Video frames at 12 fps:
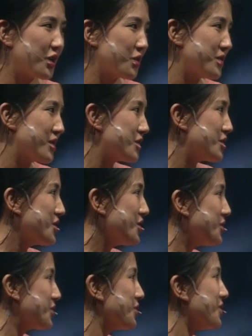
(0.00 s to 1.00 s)
you need to
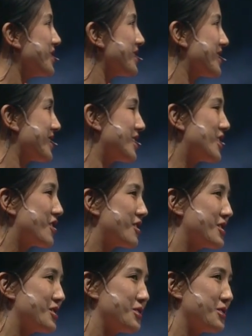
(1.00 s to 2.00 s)
do is adhere
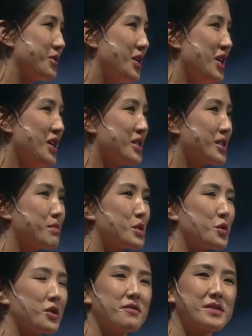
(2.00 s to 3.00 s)
to some
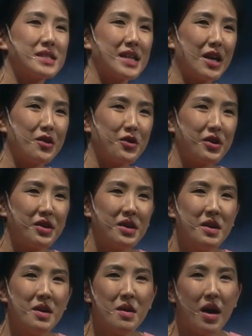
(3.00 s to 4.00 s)
sort of standard
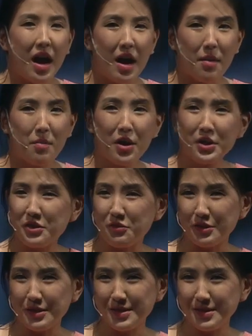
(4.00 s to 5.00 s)
party
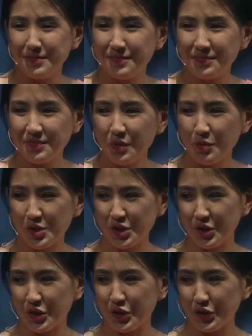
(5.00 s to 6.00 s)
rules, which
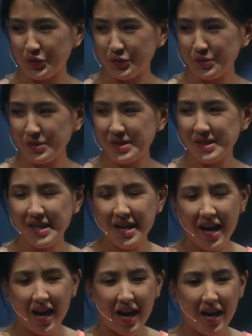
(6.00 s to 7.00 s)
includes
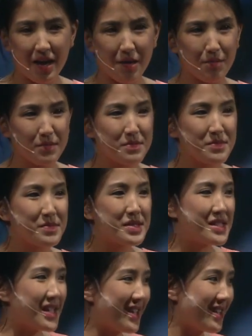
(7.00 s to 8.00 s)

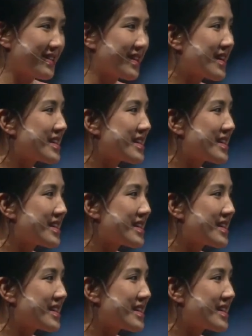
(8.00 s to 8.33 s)
staying